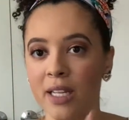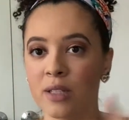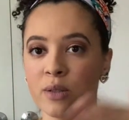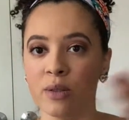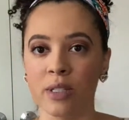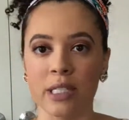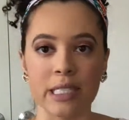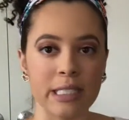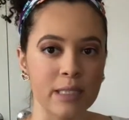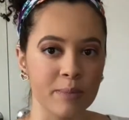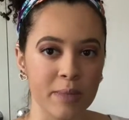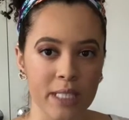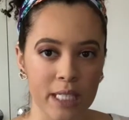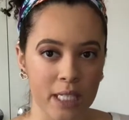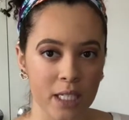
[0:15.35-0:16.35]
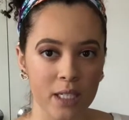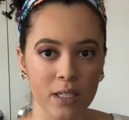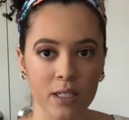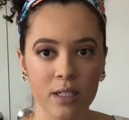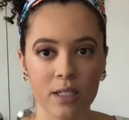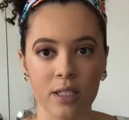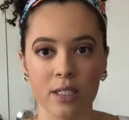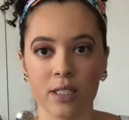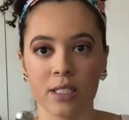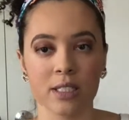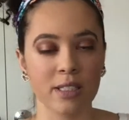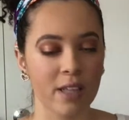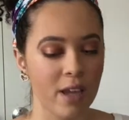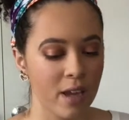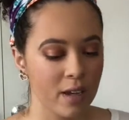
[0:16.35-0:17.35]
You can get some tea, get a
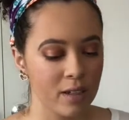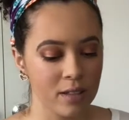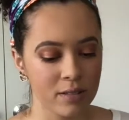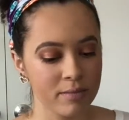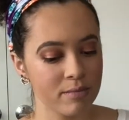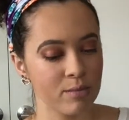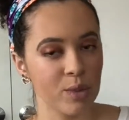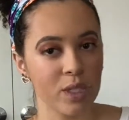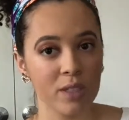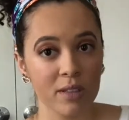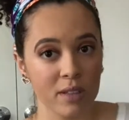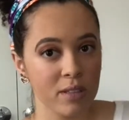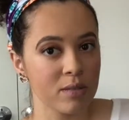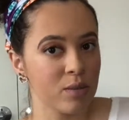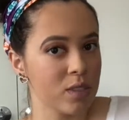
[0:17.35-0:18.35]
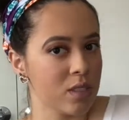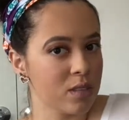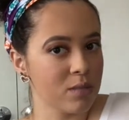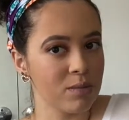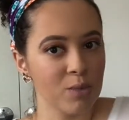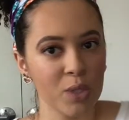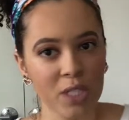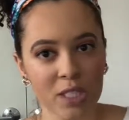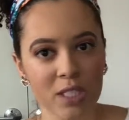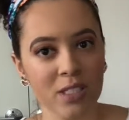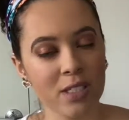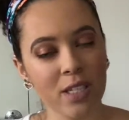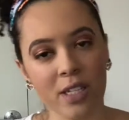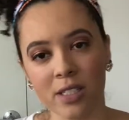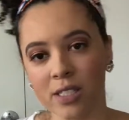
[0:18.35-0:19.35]
snack, we can learn, we can
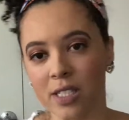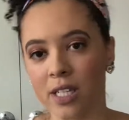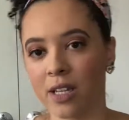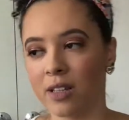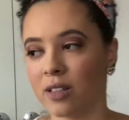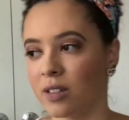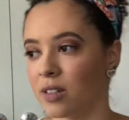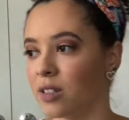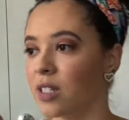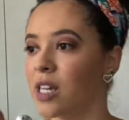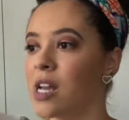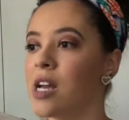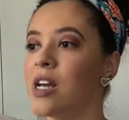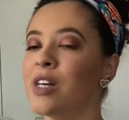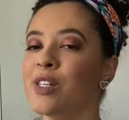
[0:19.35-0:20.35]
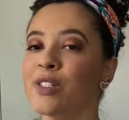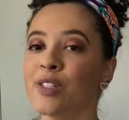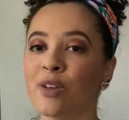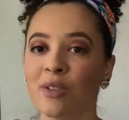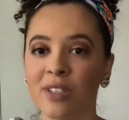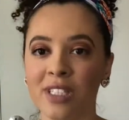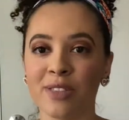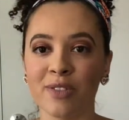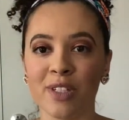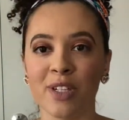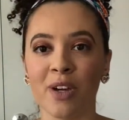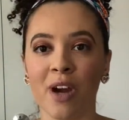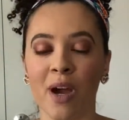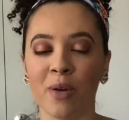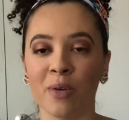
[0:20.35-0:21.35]
just get together. So in this video,
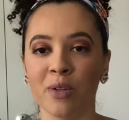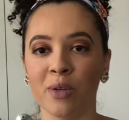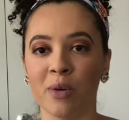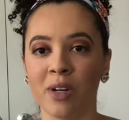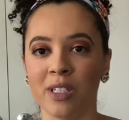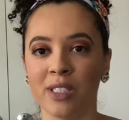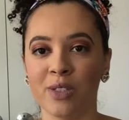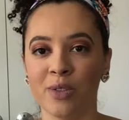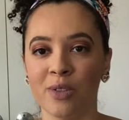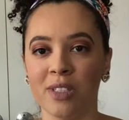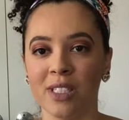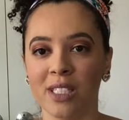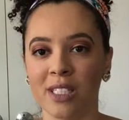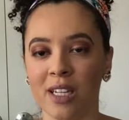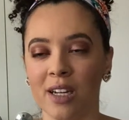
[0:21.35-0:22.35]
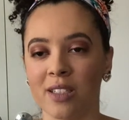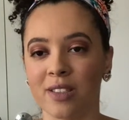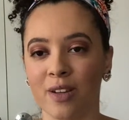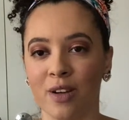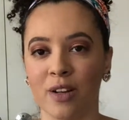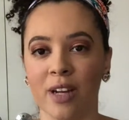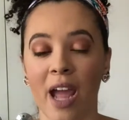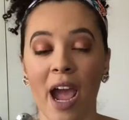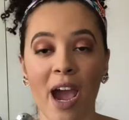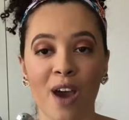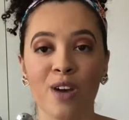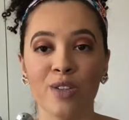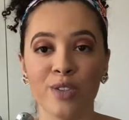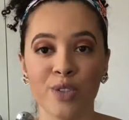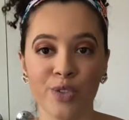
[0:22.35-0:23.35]
I really want to discuss on
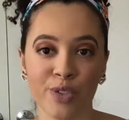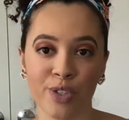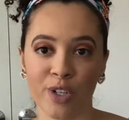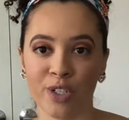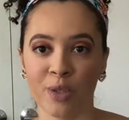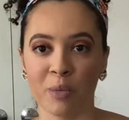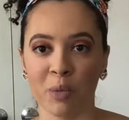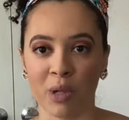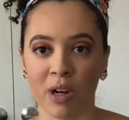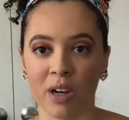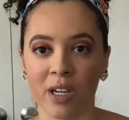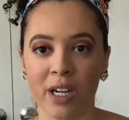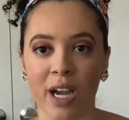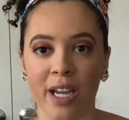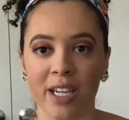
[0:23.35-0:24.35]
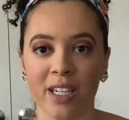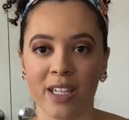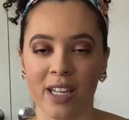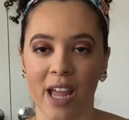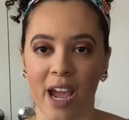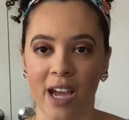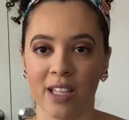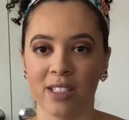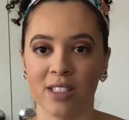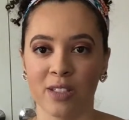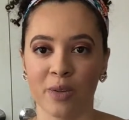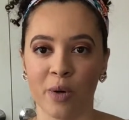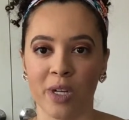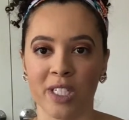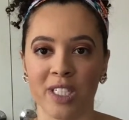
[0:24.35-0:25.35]
how to start a blog. I get asked this
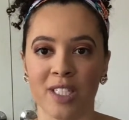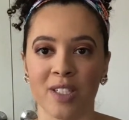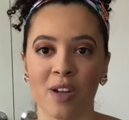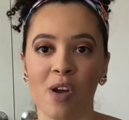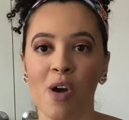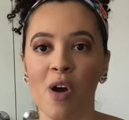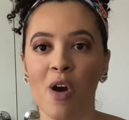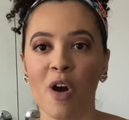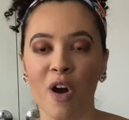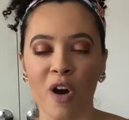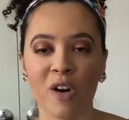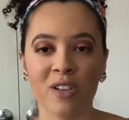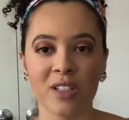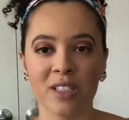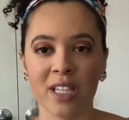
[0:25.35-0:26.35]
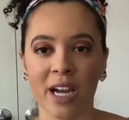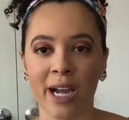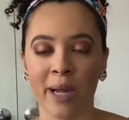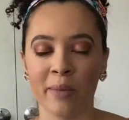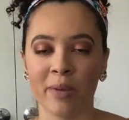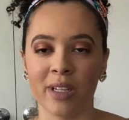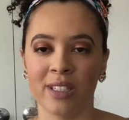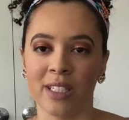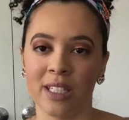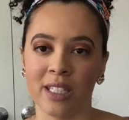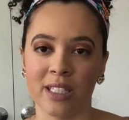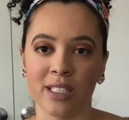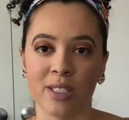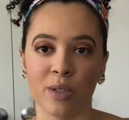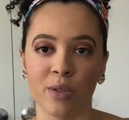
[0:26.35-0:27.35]
question all the time, and
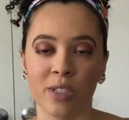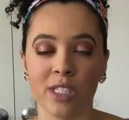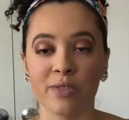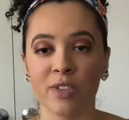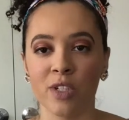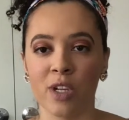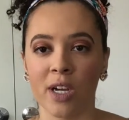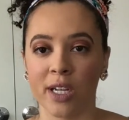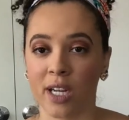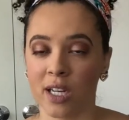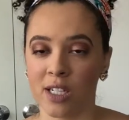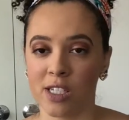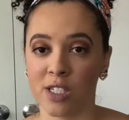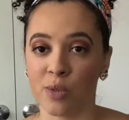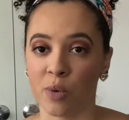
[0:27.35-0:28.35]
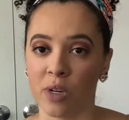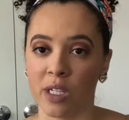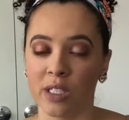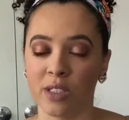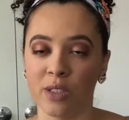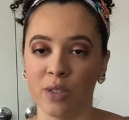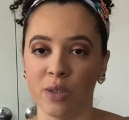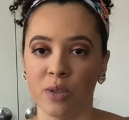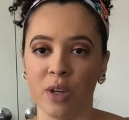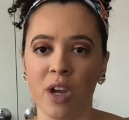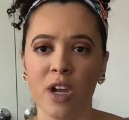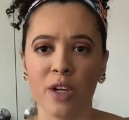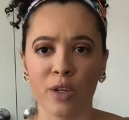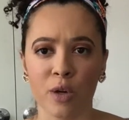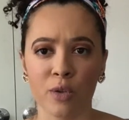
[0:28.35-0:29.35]
then so in this video I kind of just want to
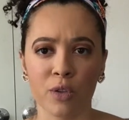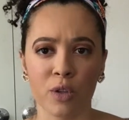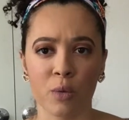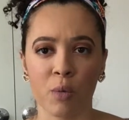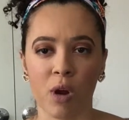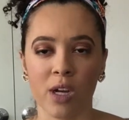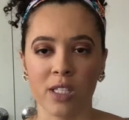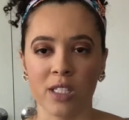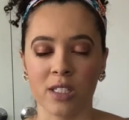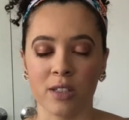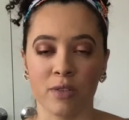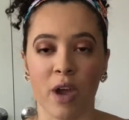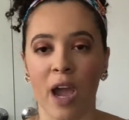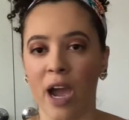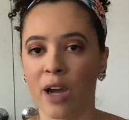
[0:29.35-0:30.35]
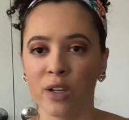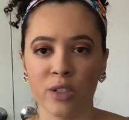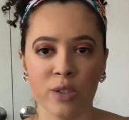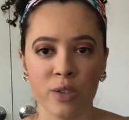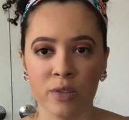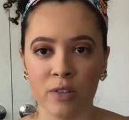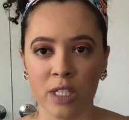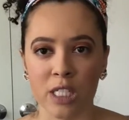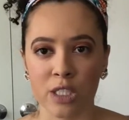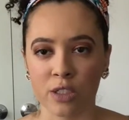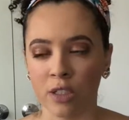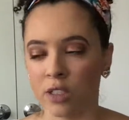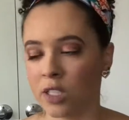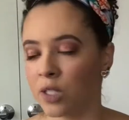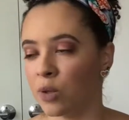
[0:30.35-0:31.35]
go through the process of how do you even get
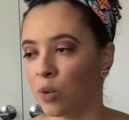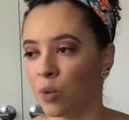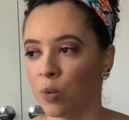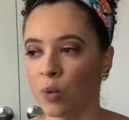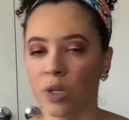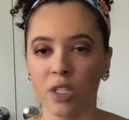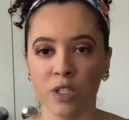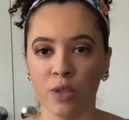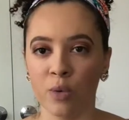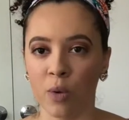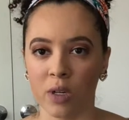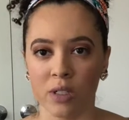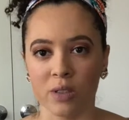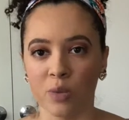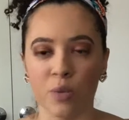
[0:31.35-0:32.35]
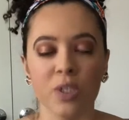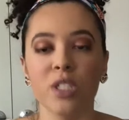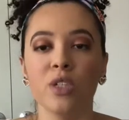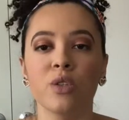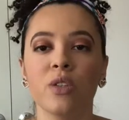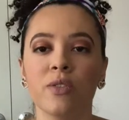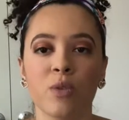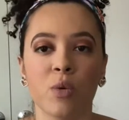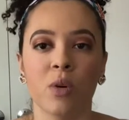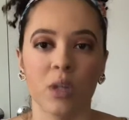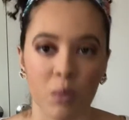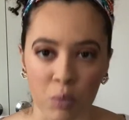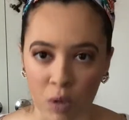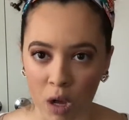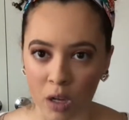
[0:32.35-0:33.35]
started, what do you even want to
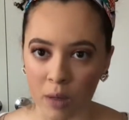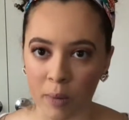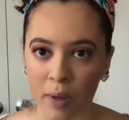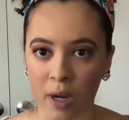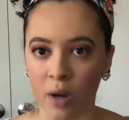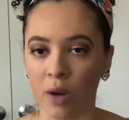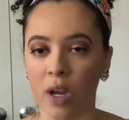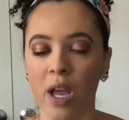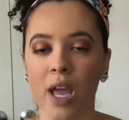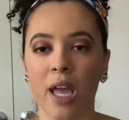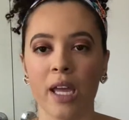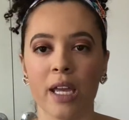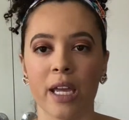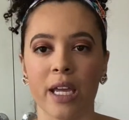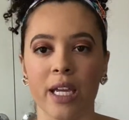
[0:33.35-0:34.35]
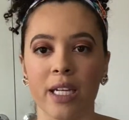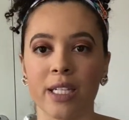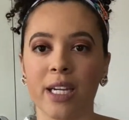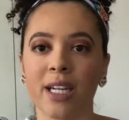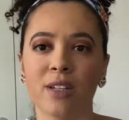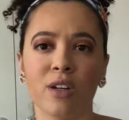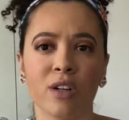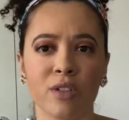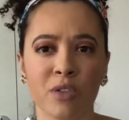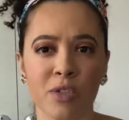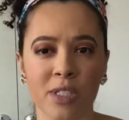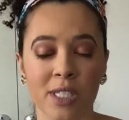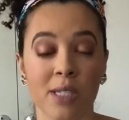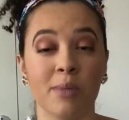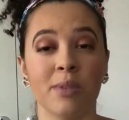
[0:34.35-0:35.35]
blog about, and kind of all those
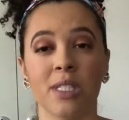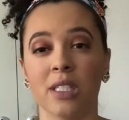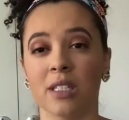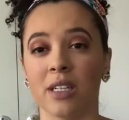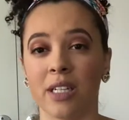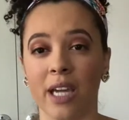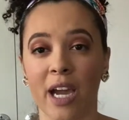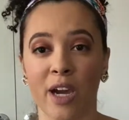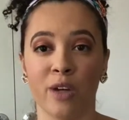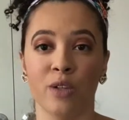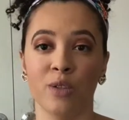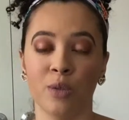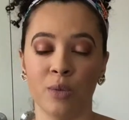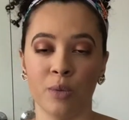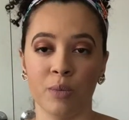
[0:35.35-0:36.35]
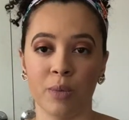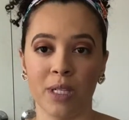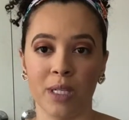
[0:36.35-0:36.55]
tips, and like how to